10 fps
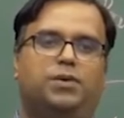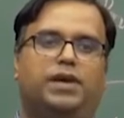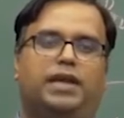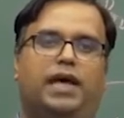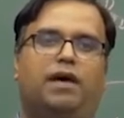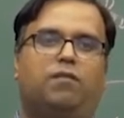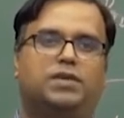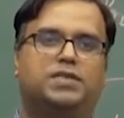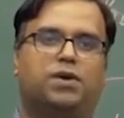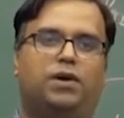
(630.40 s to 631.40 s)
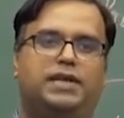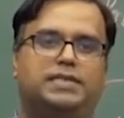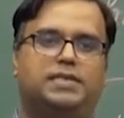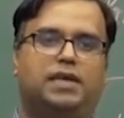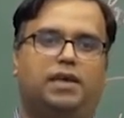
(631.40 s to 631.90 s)
you can have what is called
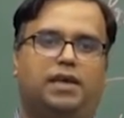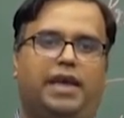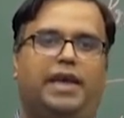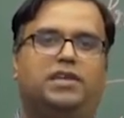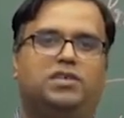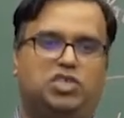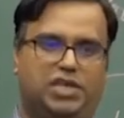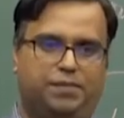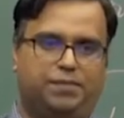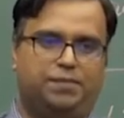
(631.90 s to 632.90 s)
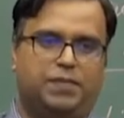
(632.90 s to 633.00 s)
as anergy.